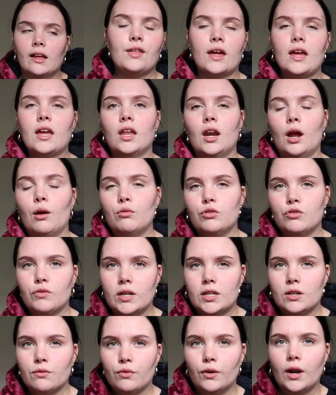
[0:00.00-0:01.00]
thinking I would
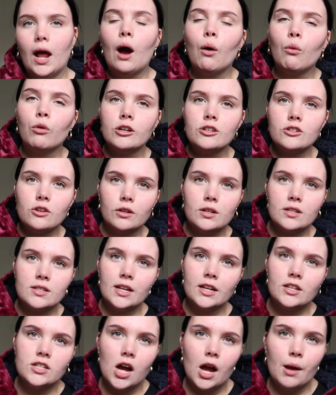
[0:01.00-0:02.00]
read it for now, which
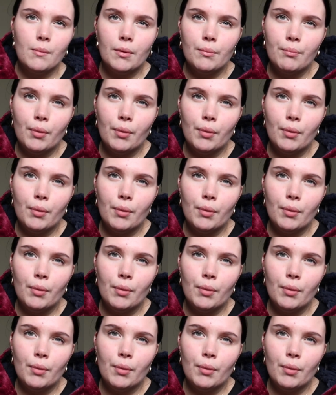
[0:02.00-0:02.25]
honestly timing